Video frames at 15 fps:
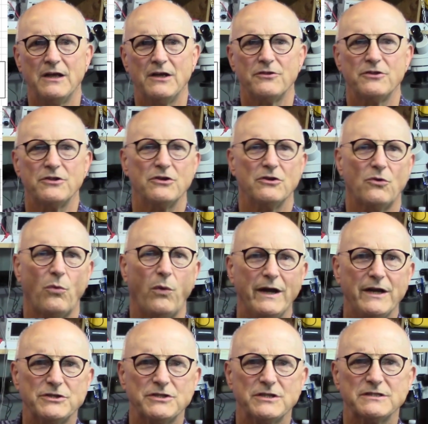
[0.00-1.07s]
The
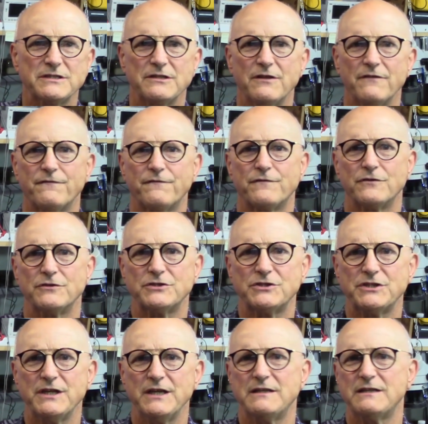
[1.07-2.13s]
equations on the first
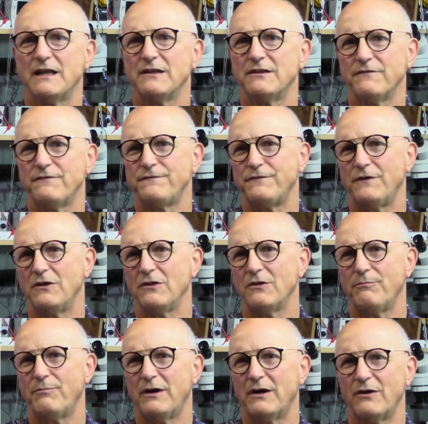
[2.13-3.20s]
sheet tend to fall
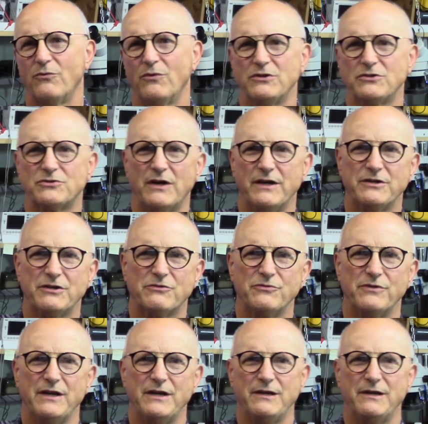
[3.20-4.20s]
apart when trying to create